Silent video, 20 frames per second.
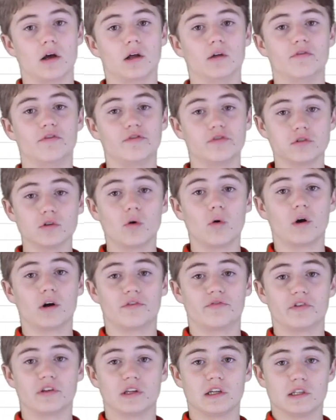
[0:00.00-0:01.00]
a floor
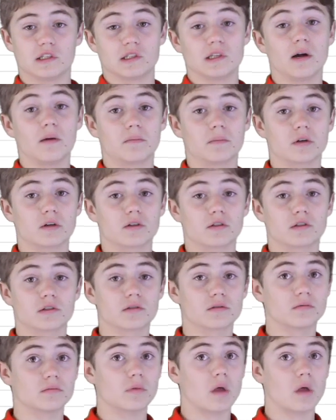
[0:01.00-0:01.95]
for these numbers.